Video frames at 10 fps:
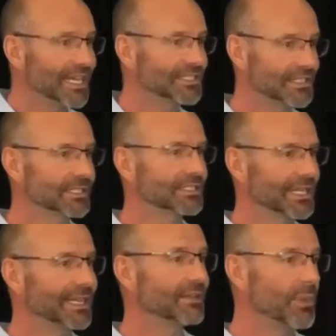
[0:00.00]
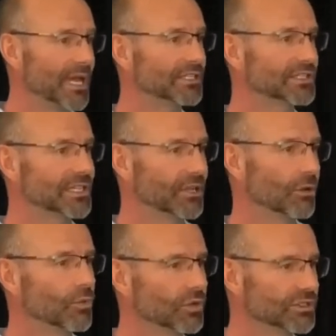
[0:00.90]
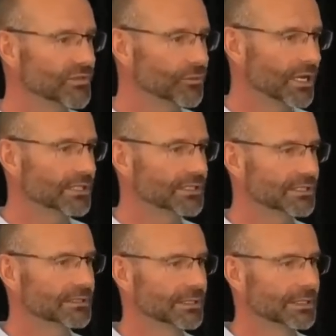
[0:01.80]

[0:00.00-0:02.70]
essence and the abundance that God wants for us.